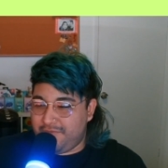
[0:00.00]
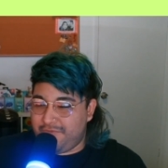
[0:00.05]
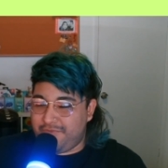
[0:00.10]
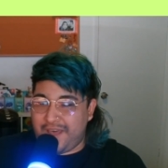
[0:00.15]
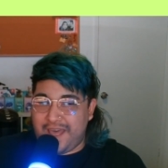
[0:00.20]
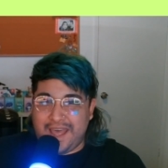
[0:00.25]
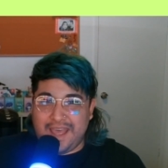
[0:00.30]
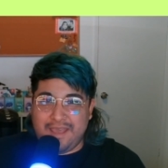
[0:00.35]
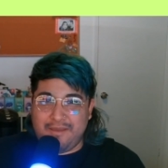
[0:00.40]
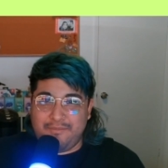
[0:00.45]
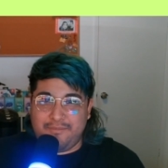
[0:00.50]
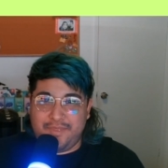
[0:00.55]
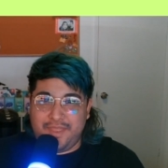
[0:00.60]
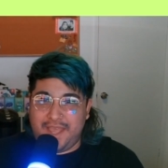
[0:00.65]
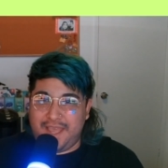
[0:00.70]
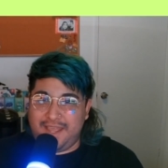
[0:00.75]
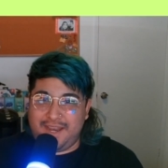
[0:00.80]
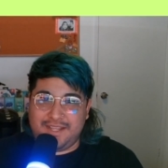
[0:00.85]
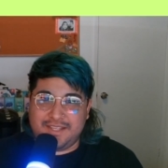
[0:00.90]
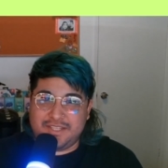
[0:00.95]
vibe
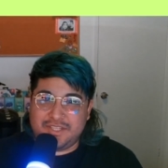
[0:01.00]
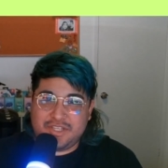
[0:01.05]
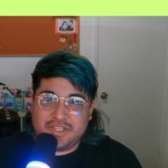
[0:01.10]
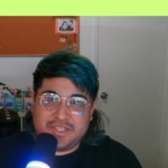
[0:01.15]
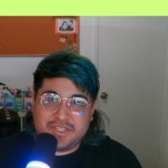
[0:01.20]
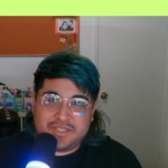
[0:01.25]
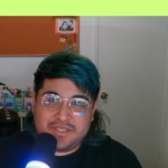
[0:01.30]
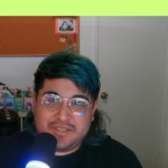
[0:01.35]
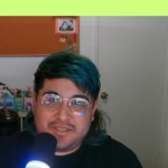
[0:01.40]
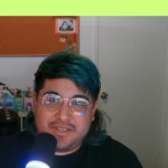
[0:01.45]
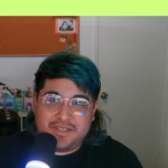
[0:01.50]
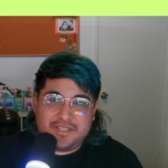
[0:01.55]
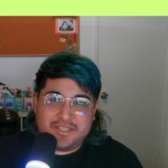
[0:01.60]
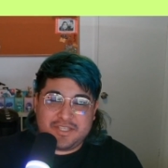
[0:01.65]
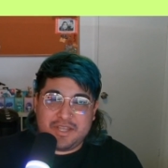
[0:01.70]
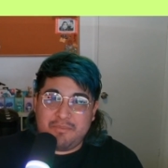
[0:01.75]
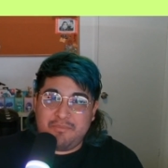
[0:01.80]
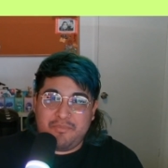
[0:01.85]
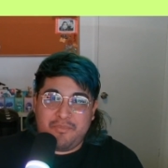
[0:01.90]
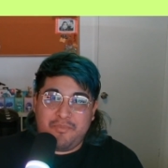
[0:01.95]
that is just
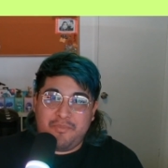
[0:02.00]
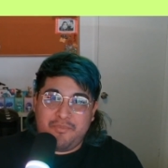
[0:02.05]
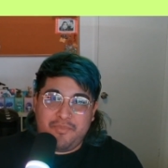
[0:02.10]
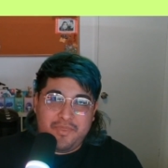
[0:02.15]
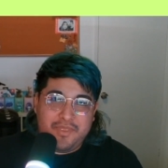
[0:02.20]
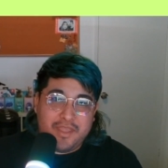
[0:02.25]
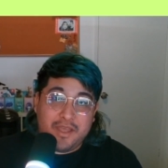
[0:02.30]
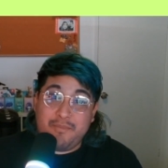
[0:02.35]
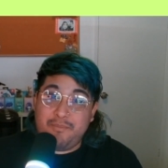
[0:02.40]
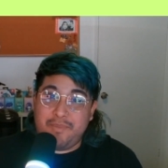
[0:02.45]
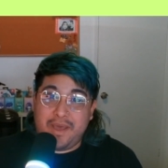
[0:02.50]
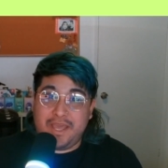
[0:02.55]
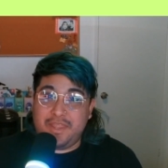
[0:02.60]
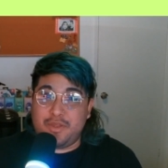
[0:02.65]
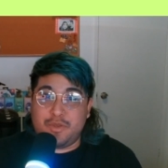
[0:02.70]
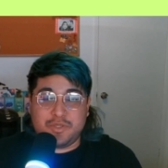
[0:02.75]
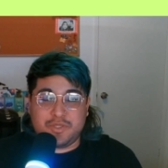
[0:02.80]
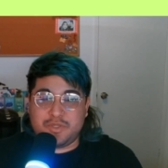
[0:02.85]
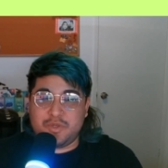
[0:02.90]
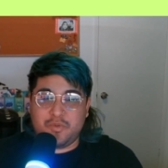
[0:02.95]
summed up by
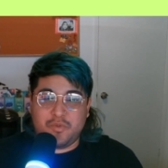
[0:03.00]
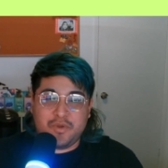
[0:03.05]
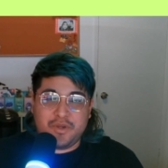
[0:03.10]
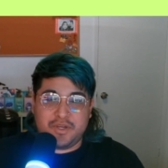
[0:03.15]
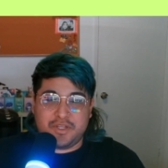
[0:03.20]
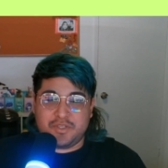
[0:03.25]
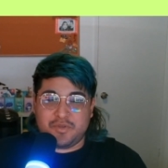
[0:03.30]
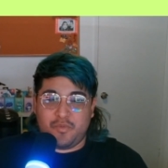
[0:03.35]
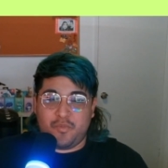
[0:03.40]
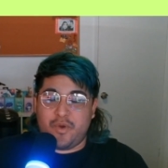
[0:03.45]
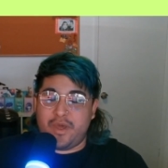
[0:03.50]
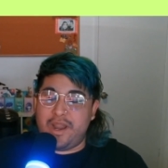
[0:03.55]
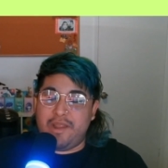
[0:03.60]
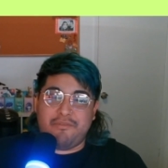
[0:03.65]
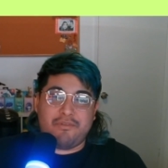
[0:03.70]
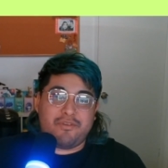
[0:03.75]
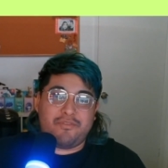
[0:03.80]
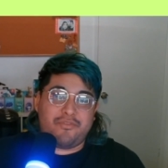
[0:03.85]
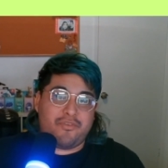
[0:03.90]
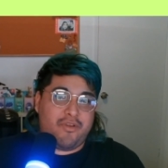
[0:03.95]
those two words,
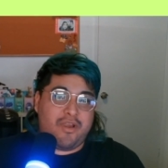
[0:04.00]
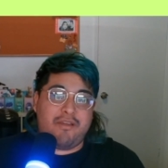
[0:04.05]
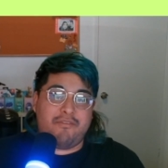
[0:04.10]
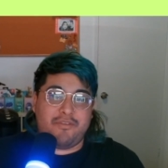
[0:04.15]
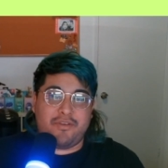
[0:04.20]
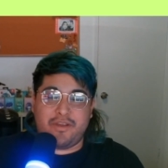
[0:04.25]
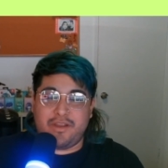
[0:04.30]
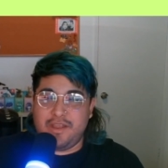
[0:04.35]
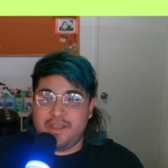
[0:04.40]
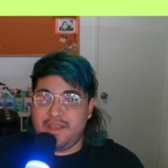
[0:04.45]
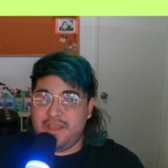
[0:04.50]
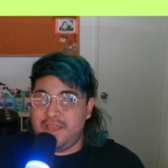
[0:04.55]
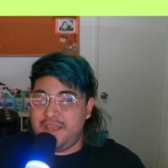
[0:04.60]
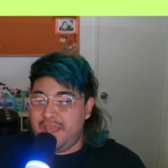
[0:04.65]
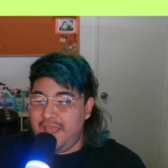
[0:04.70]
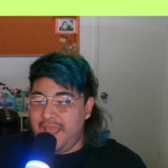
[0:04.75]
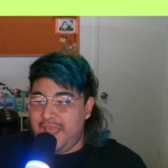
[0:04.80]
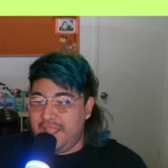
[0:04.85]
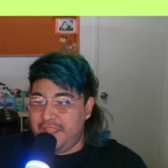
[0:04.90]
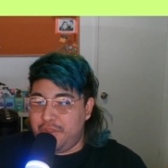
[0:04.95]
Whatever Forever.
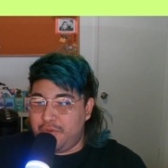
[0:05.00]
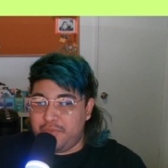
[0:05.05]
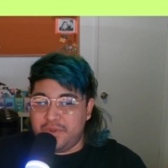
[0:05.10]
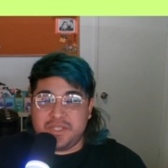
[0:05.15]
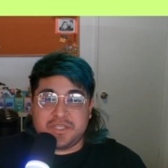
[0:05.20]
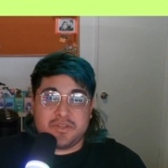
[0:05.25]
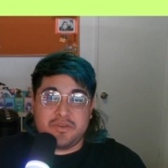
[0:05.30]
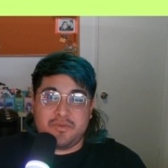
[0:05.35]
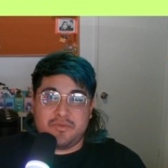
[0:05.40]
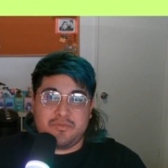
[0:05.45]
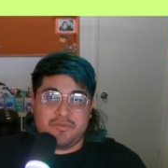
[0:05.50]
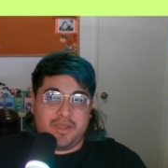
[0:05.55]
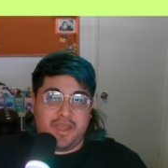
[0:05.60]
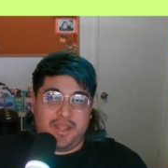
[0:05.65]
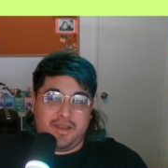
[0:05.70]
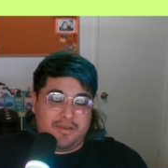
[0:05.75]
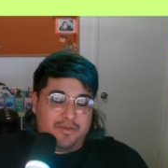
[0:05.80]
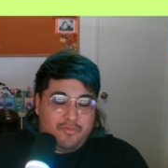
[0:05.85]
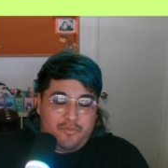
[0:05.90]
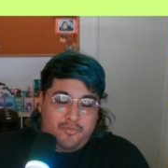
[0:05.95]
And the reason,
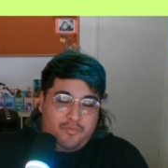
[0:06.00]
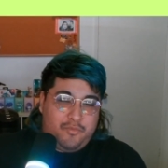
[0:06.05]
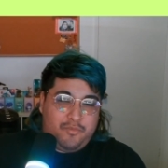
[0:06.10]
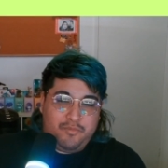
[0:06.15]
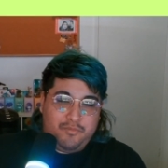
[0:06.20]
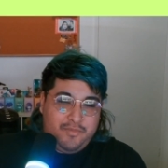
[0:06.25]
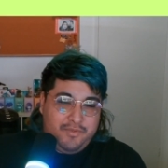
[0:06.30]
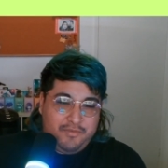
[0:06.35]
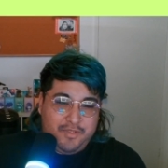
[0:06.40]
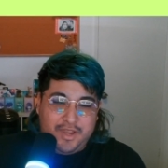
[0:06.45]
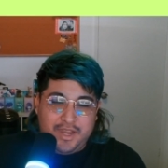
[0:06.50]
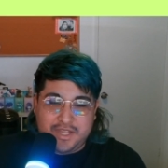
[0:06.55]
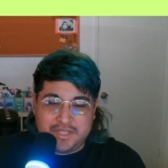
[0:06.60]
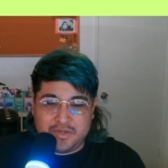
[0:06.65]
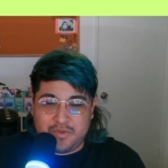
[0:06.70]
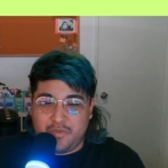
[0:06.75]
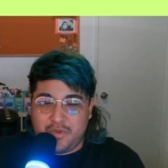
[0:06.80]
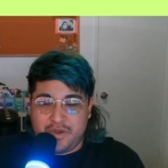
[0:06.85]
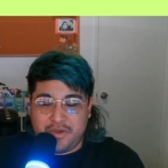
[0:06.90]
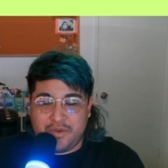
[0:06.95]
and if you guys
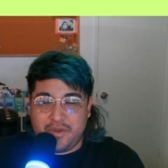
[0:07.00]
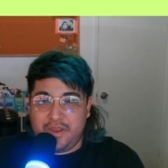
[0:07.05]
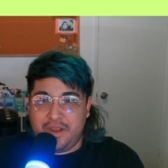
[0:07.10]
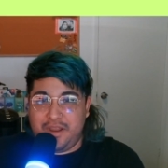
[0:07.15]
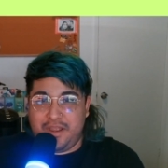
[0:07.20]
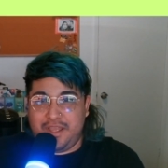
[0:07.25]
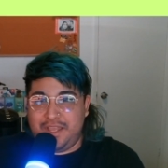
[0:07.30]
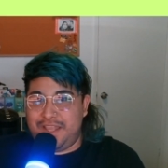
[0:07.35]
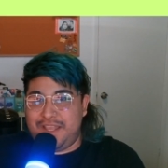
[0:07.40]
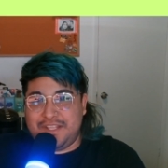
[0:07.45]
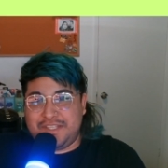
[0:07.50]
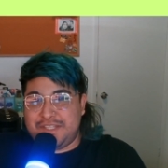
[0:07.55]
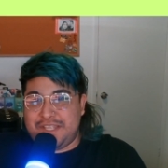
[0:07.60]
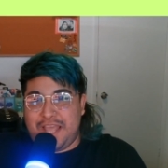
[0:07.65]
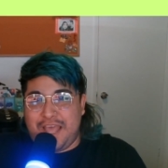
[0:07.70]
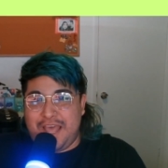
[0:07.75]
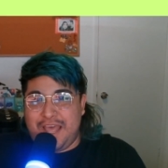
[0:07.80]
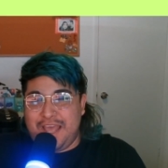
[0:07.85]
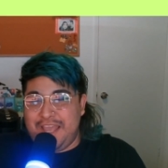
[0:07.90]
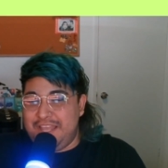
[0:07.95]
are wondering it's
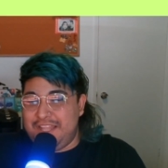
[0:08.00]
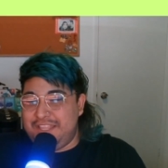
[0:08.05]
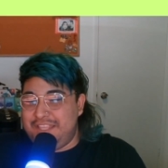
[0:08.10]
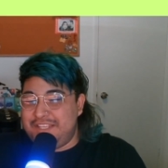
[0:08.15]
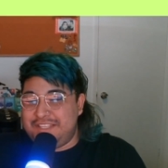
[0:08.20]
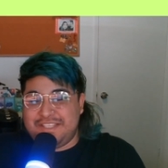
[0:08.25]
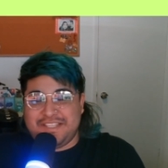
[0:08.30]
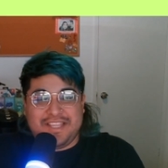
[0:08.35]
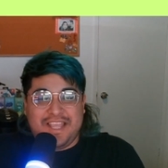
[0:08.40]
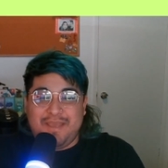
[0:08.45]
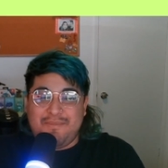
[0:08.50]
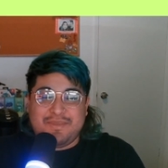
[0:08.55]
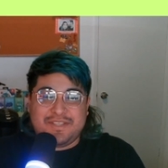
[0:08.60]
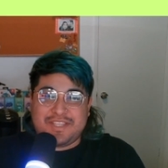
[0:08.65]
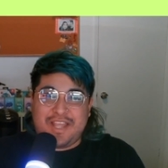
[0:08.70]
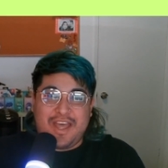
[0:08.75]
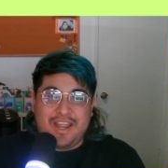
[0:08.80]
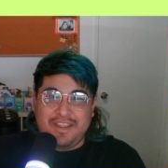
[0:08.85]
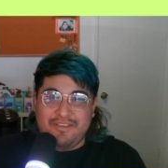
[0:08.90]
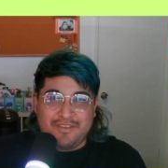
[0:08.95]
not it, this name is
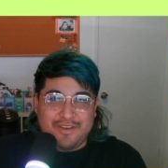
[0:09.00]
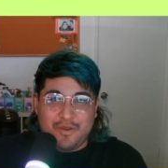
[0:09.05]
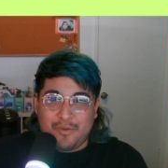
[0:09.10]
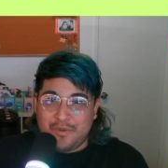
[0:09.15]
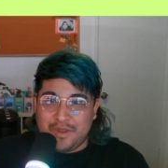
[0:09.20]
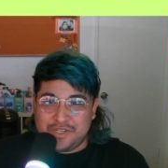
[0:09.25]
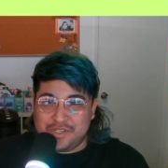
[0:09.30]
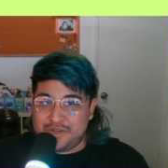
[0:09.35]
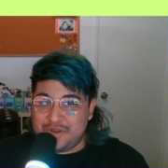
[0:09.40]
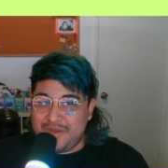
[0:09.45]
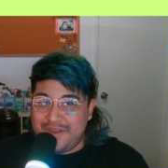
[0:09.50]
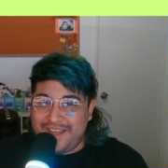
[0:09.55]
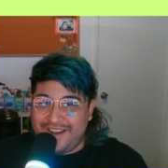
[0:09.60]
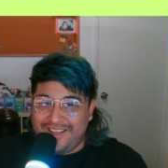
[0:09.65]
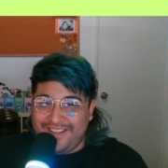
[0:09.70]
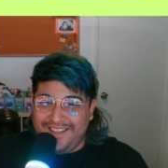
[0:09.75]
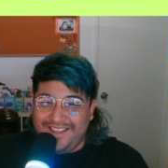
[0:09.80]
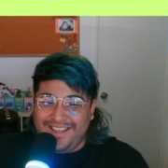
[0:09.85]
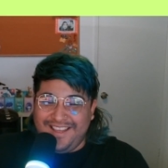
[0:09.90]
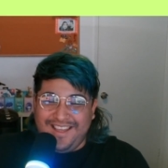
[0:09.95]
not even original at
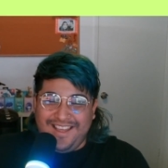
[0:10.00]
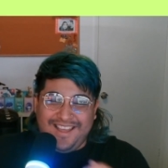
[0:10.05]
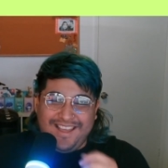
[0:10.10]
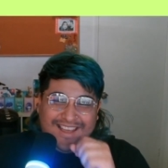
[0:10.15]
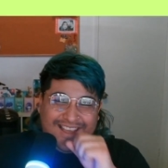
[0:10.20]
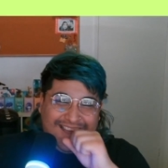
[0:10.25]
all